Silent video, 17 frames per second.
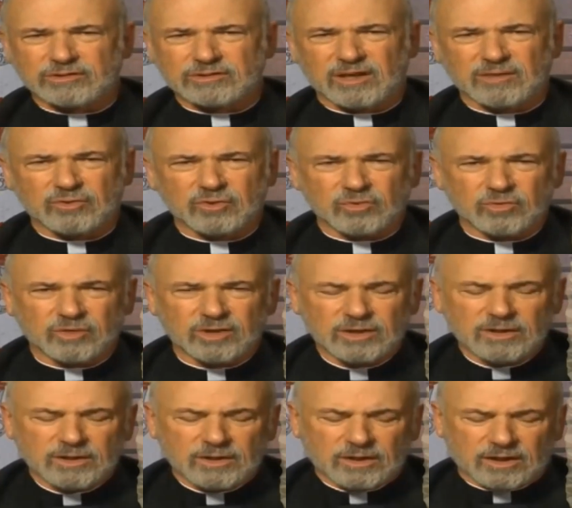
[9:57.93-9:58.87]
I do.
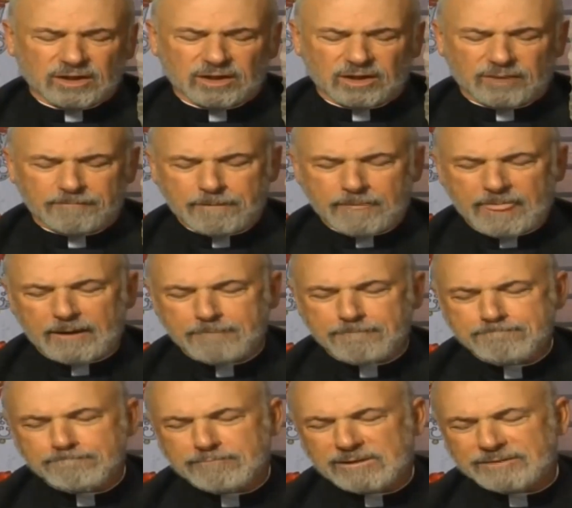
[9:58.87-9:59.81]

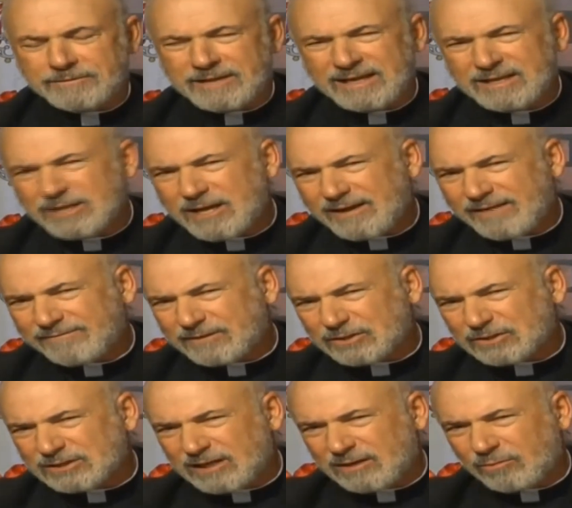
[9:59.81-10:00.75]
But then you have
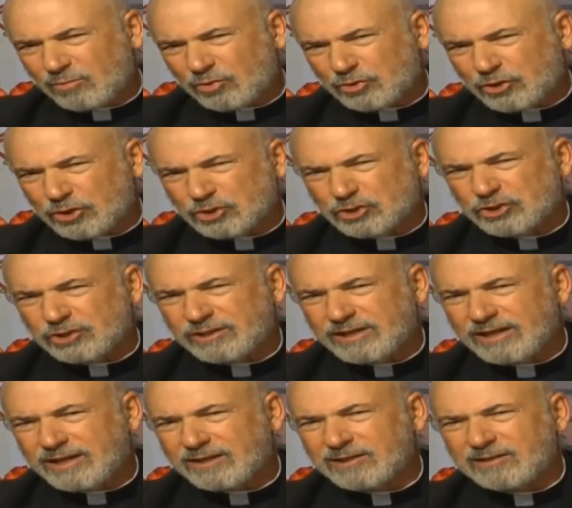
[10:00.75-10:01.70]
to say, well, does your
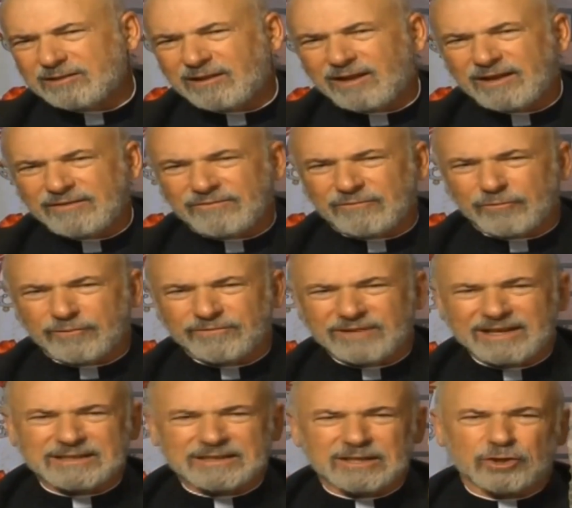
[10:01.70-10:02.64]
daily life
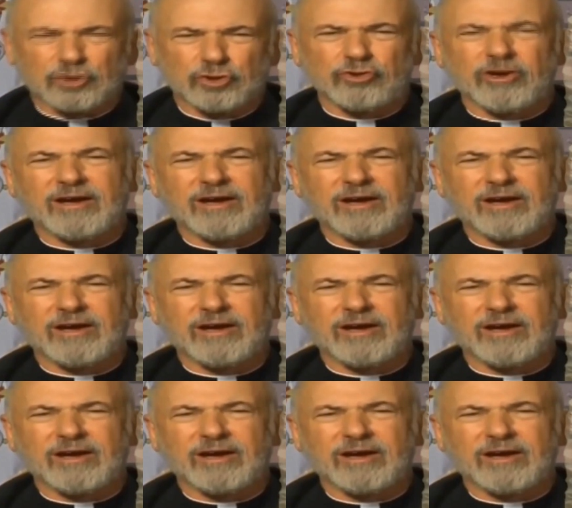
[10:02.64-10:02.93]
reflect it? Do you